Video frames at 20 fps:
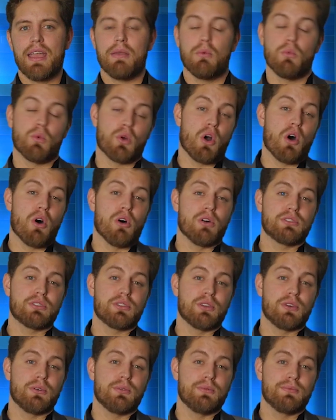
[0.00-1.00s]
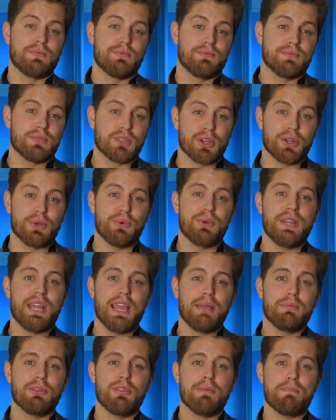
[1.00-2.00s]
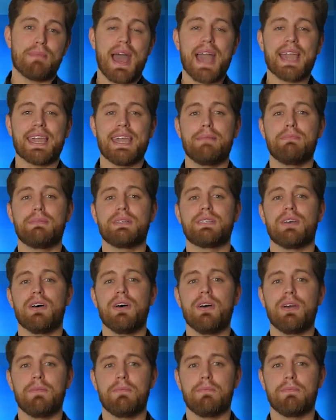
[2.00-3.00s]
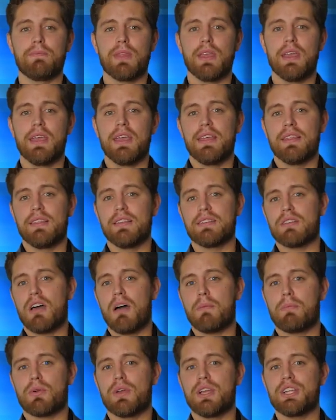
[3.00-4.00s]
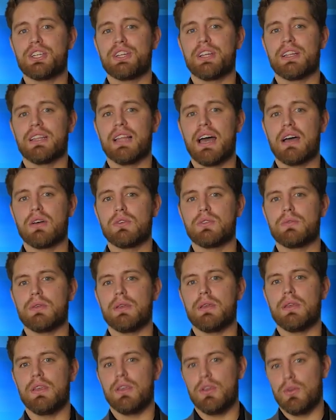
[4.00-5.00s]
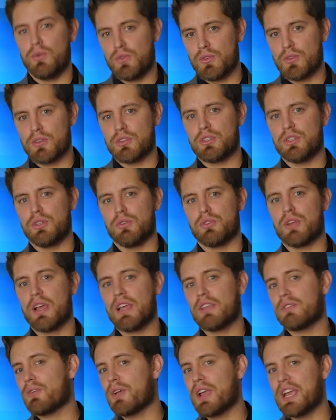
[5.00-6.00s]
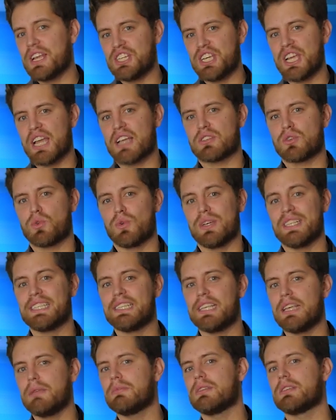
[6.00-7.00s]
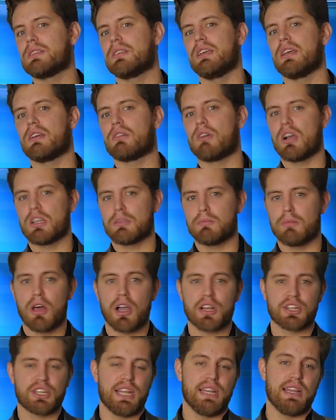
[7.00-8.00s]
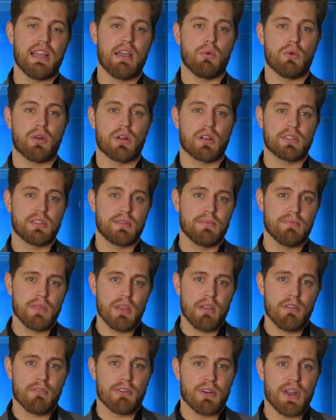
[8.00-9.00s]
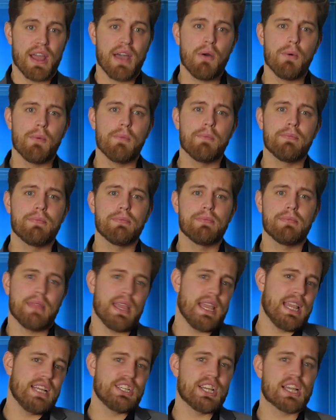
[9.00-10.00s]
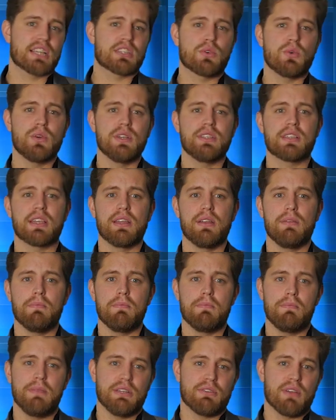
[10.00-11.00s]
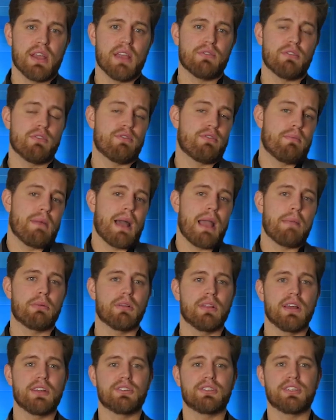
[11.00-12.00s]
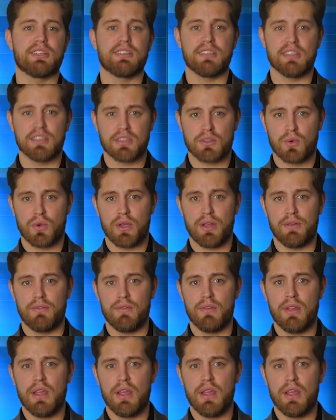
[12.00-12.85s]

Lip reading: We're also going to enable the backend baton. This operation allows users to transfer AGX coins seamlessly across blockchain networks. For now, AGX coins can be transferred from Hyperledger to Syscoin.